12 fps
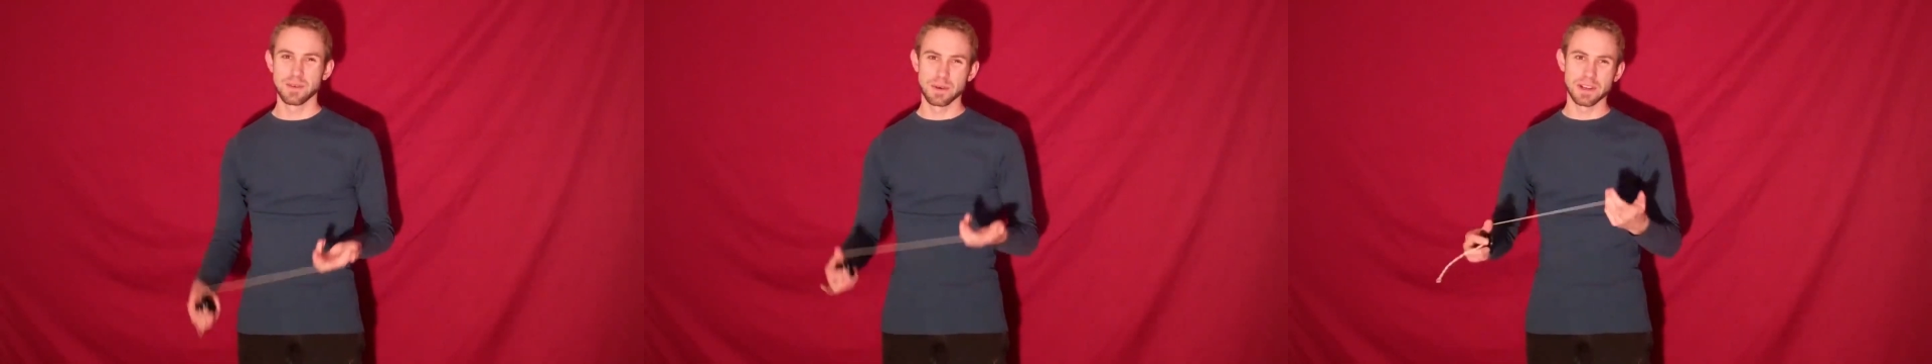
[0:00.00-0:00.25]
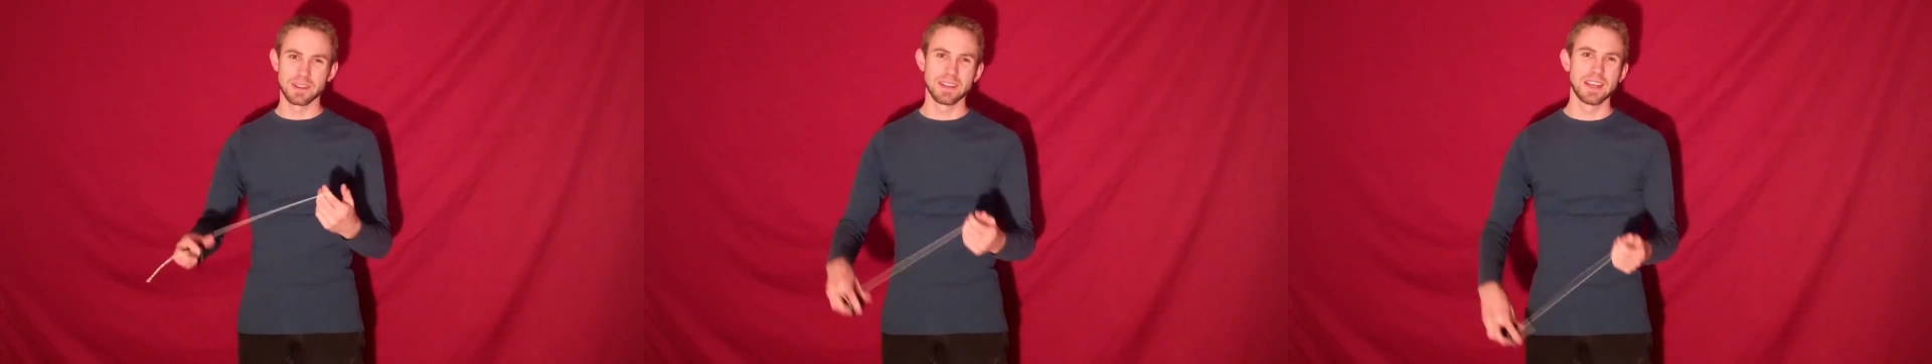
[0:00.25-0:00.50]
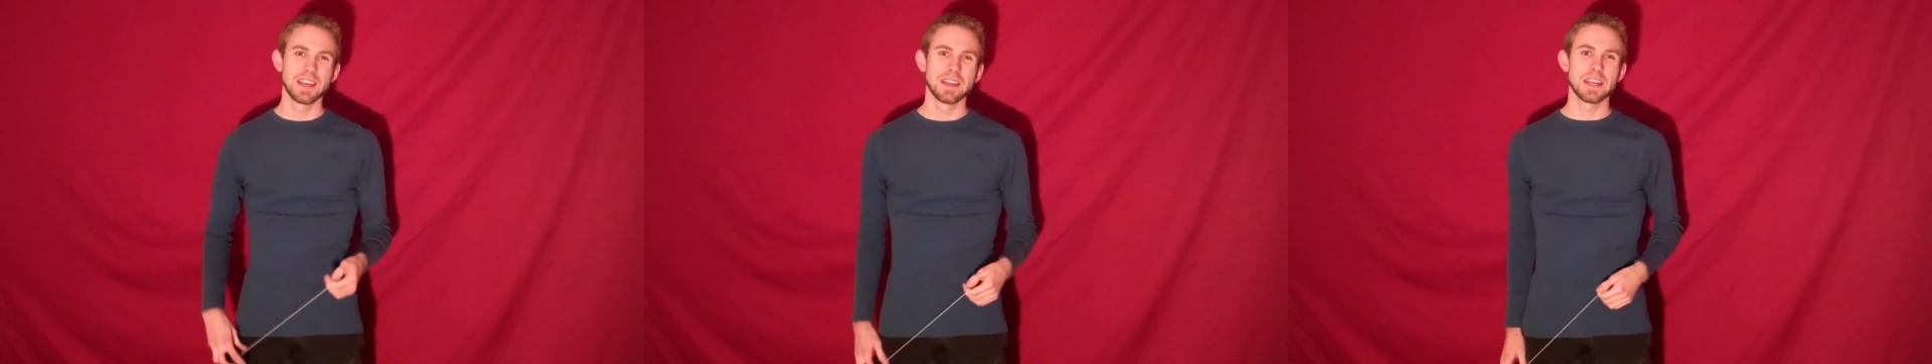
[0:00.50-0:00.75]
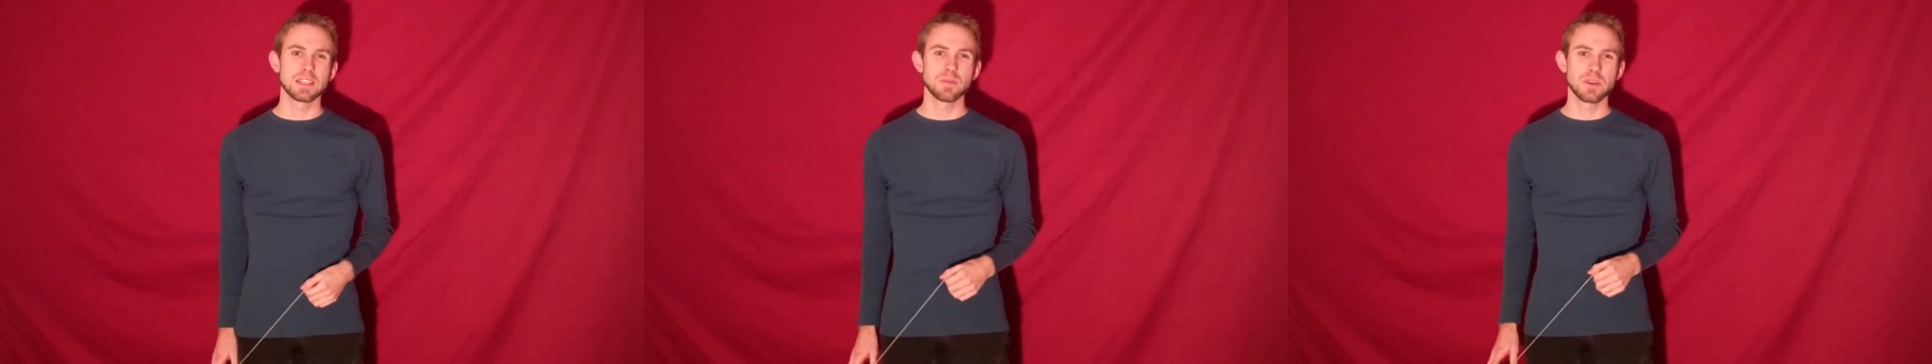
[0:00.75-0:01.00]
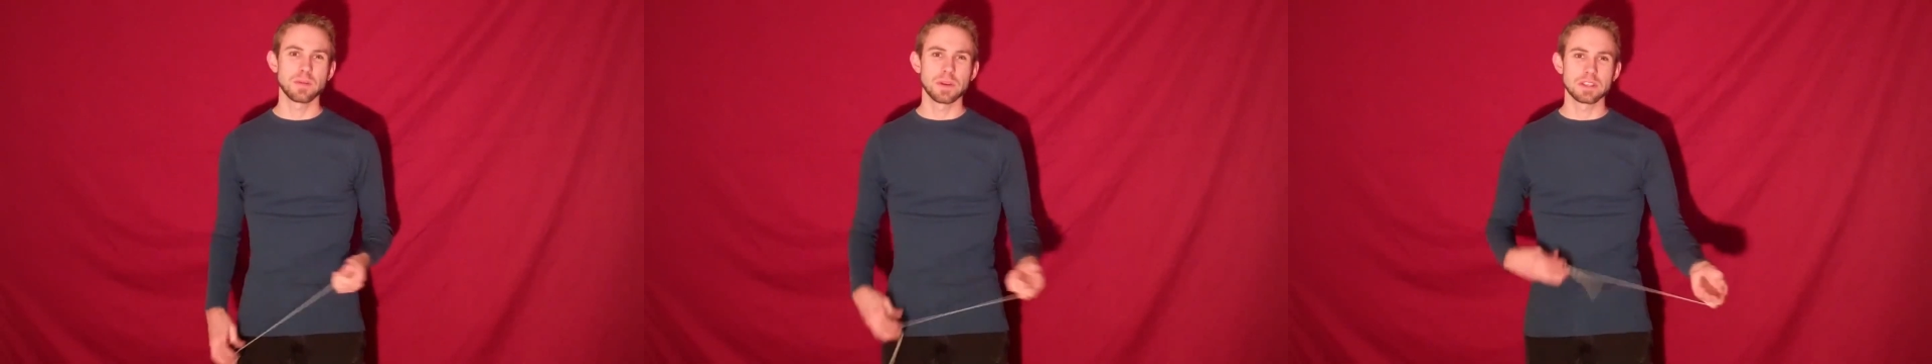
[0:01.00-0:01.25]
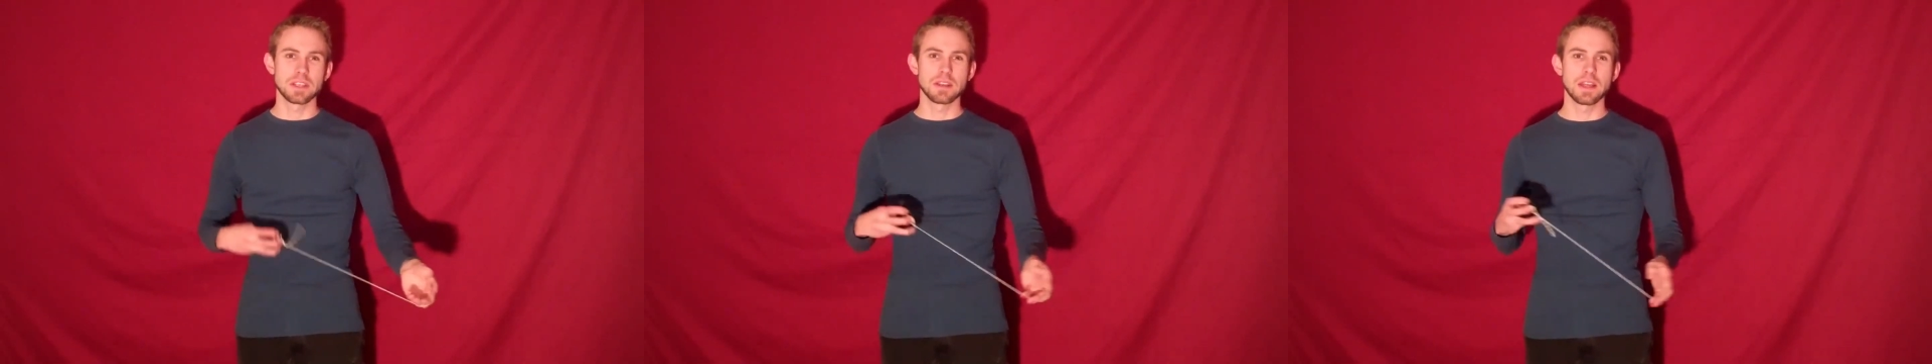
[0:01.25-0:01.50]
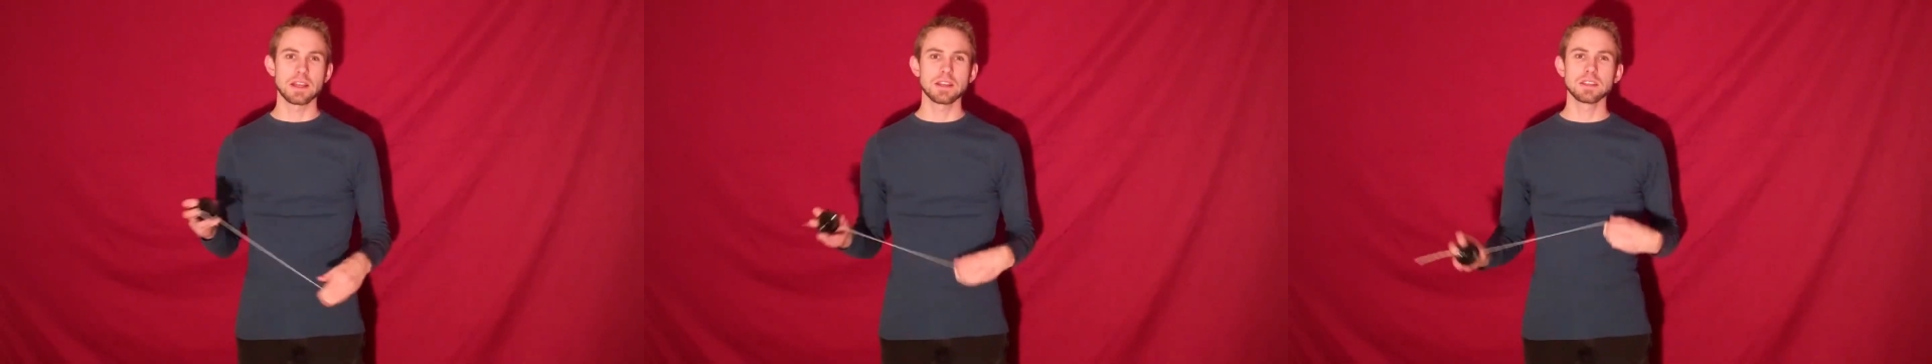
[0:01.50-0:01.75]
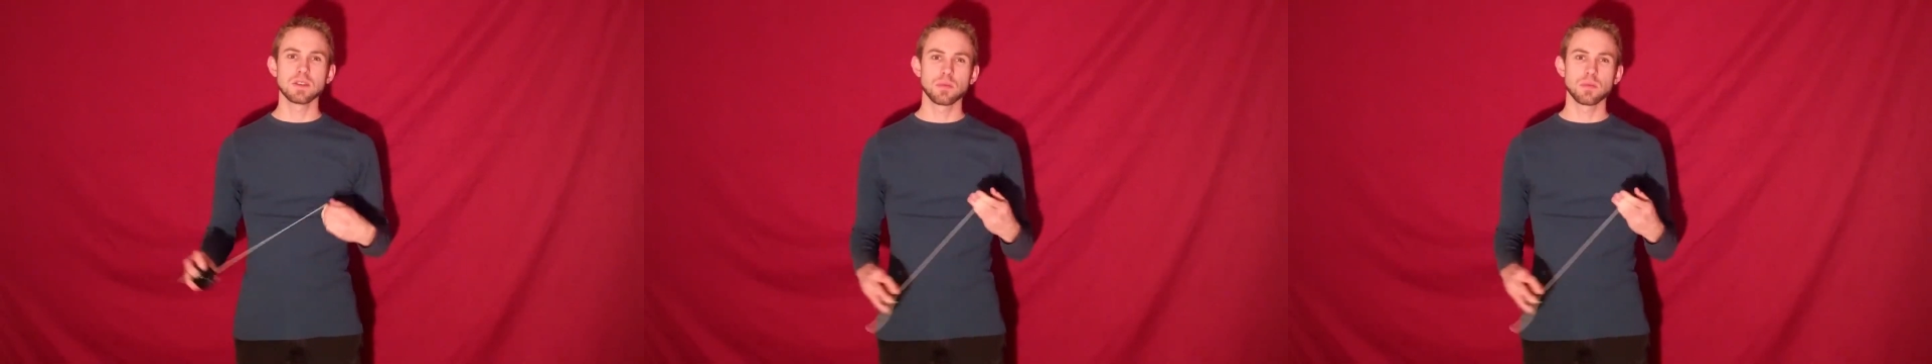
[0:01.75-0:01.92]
Well, that's pretty much it. That is